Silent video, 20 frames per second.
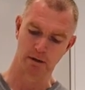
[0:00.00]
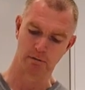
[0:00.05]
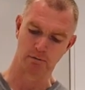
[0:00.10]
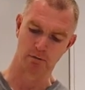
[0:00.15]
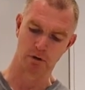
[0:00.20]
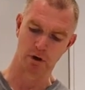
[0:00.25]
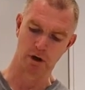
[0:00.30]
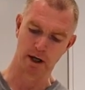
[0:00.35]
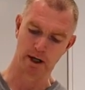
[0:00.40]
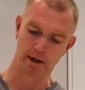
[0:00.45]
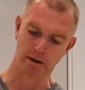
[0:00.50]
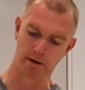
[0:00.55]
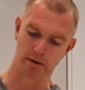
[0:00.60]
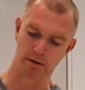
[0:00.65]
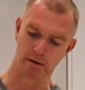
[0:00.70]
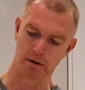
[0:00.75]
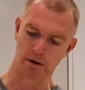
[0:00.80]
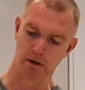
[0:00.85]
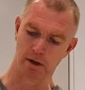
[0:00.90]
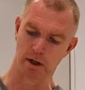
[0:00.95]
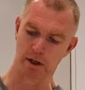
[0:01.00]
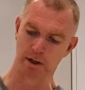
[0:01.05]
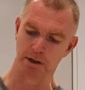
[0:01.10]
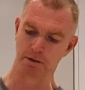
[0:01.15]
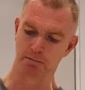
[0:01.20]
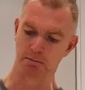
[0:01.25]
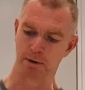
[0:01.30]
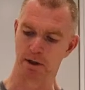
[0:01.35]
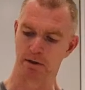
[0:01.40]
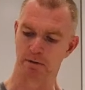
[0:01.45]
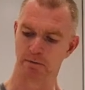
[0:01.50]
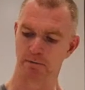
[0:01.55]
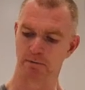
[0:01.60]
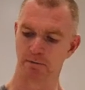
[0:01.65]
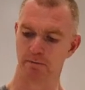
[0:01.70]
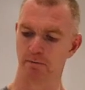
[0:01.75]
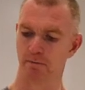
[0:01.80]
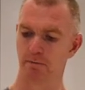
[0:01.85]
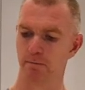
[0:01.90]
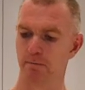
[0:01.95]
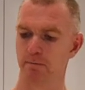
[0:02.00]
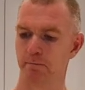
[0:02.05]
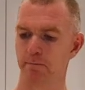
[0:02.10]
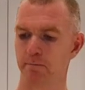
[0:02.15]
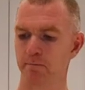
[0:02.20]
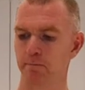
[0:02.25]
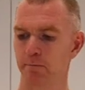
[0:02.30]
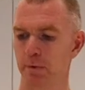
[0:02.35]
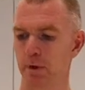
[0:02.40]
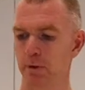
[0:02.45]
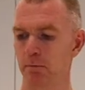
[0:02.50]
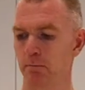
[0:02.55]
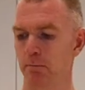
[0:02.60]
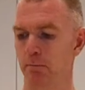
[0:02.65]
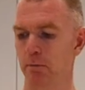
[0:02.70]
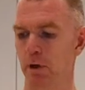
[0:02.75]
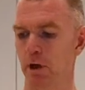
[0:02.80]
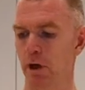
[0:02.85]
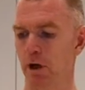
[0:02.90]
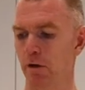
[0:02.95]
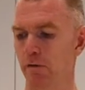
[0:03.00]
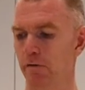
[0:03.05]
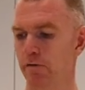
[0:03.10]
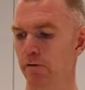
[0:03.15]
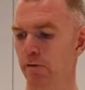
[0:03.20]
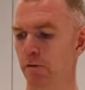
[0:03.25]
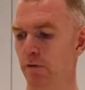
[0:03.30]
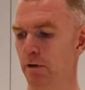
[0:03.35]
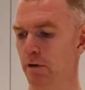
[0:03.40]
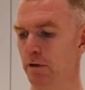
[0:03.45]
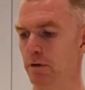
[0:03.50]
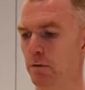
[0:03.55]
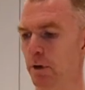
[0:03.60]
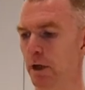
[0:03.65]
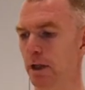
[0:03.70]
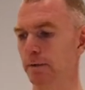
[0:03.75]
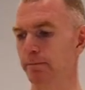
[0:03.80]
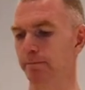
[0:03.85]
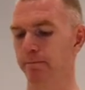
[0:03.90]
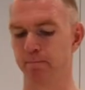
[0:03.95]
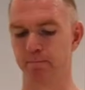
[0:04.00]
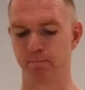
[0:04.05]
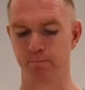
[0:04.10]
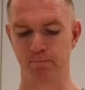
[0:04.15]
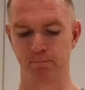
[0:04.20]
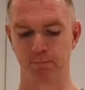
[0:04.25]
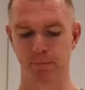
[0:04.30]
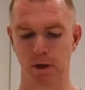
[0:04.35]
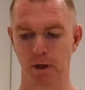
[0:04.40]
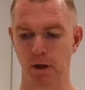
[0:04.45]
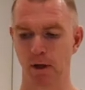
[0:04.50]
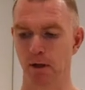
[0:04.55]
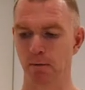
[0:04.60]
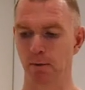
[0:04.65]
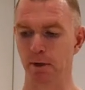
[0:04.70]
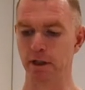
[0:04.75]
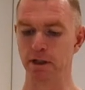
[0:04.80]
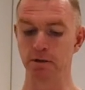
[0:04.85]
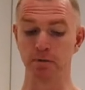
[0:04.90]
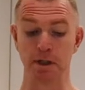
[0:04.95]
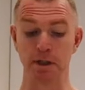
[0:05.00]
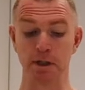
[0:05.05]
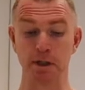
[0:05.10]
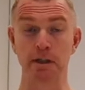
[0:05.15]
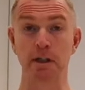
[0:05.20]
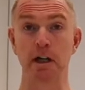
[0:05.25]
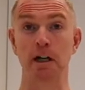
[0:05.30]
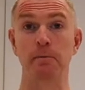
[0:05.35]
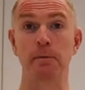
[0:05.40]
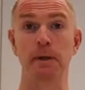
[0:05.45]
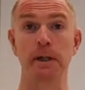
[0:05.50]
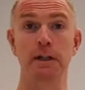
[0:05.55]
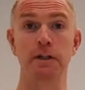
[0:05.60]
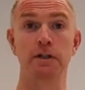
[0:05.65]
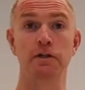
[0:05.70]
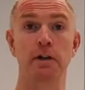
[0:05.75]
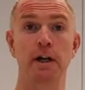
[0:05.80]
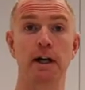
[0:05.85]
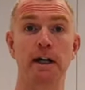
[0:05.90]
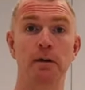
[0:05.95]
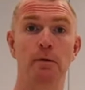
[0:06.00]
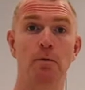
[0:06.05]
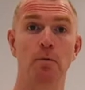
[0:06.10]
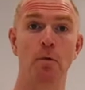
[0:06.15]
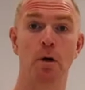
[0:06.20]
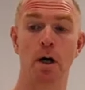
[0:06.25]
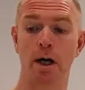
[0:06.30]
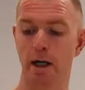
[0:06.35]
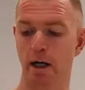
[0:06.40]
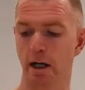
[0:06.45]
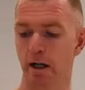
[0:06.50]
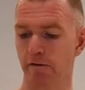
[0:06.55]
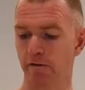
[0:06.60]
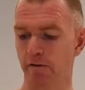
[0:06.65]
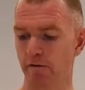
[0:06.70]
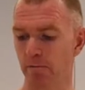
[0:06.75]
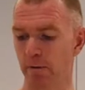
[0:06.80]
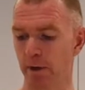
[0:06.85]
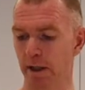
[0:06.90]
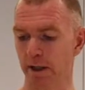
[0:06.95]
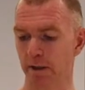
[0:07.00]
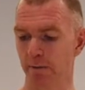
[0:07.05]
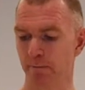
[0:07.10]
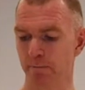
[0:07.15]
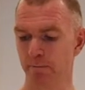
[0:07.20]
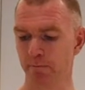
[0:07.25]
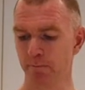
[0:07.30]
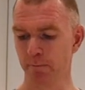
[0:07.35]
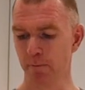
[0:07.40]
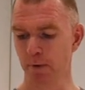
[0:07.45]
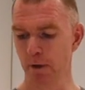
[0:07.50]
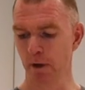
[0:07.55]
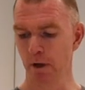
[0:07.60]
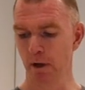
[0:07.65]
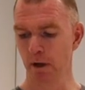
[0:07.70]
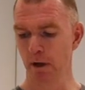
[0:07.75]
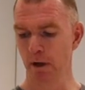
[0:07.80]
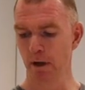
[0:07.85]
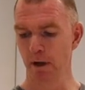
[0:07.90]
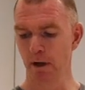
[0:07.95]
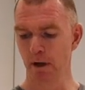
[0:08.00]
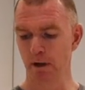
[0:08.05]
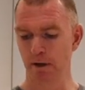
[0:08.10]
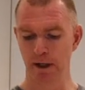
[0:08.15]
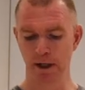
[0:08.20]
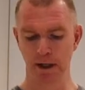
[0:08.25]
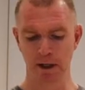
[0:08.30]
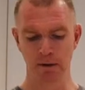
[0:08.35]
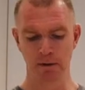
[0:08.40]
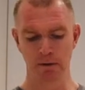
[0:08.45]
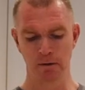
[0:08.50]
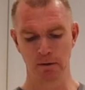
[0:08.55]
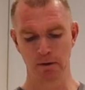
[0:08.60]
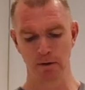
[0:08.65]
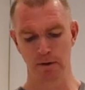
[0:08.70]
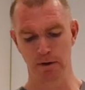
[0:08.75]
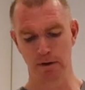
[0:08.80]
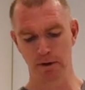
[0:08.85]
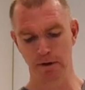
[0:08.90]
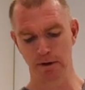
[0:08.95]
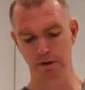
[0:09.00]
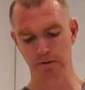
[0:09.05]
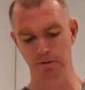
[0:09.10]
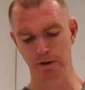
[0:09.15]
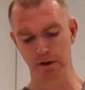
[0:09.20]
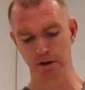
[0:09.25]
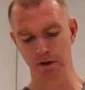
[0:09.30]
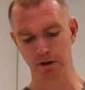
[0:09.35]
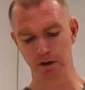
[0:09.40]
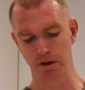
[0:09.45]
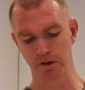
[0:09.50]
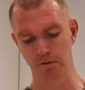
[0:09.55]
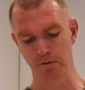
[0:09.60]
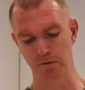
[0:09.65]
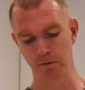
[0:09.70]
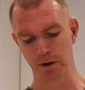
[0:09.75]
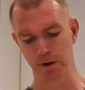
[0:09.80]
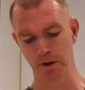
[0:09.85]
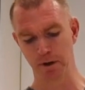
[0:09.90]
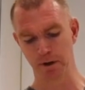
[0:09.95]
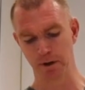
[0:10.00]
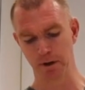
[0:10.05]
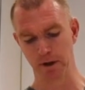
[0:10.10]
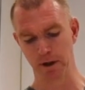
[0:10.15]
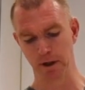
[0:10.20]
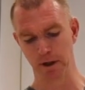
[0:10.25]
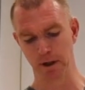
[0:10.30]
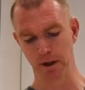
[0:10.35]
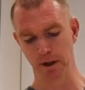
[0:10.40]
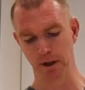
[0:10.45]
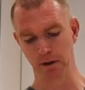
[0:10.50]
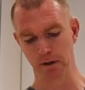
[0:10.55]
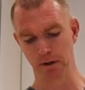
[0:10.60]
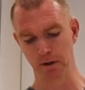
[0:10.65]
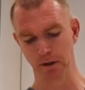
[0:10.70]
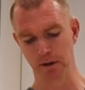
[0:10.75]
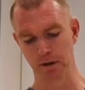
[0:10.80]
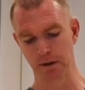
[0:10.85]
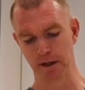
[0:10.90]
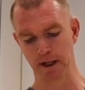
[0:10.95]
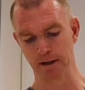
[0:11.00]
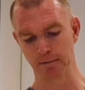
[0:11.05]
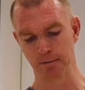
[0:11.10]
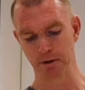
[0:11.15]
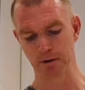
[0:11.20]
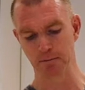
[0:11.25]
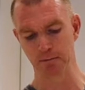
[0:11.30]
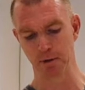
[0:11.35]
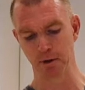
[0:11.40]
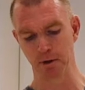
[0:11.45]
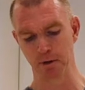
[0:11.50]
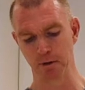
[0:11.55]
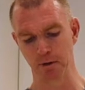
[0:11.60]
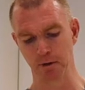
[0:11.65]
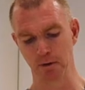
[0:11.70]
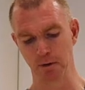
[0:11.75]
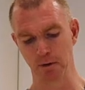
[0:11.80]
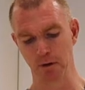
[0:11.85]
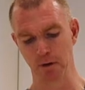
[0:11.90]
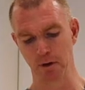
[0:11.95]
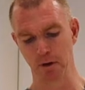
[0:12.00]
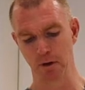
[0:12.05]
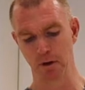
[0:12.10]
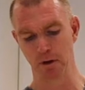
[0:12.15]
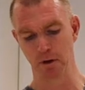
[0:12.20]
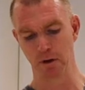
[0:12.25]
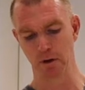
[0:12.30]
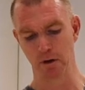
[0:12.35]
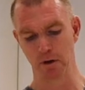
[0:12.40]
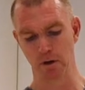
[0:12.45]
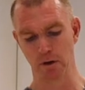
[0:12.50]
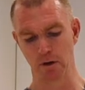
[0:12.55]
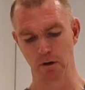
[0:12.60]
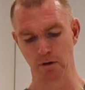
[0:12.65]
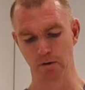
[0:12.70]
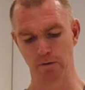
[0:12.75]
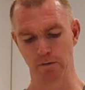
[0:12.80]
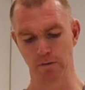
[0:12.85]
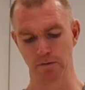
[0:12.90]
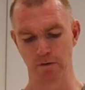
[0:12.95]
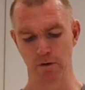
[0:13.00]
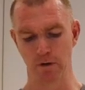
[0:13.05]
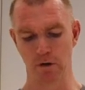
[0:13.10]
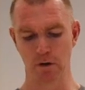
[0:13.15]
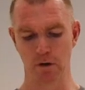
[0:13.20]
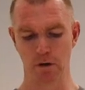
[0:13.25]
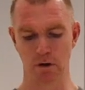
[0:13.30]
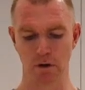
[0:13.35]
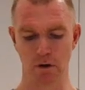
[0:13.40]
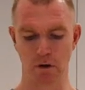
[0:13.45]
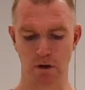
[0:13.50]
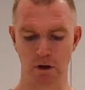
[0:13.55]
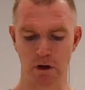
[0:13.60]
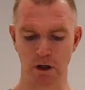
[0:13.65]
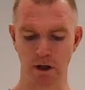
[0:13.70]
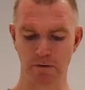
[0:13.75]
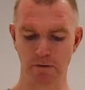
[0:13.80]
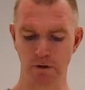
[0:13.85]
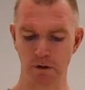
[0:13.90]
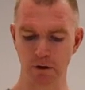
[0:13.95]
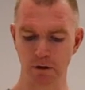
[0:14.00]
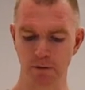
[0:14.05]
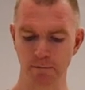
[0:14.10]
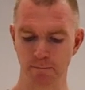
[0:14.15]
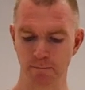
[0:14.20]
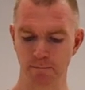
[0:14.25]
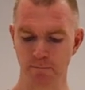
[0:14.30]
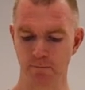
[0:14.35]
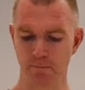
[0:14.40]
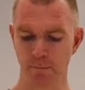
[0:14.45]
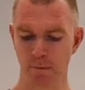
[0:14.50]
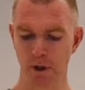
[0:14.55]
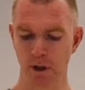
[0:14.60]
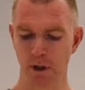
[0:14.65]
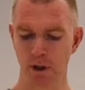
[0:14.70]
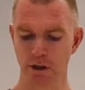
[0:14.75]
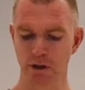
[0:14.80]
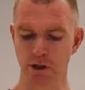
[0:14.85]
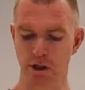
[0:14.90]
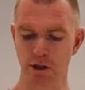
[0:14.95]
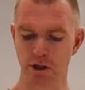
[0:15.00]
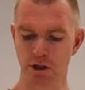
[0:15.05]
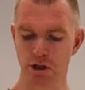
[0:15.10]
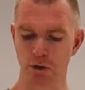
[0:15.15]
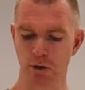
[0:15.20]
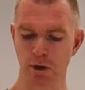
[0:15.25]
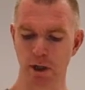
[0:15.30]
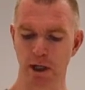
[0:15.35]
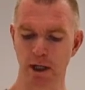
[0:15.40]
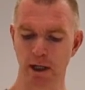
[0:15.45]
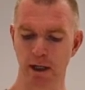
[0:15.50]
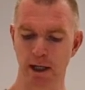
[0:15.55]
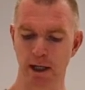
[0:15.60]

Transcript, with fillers: rye and spelt loaf as well. This one's just going to be a straight white loaf of bread. Then just finish off with the tablespoon of olive oil. So the sugar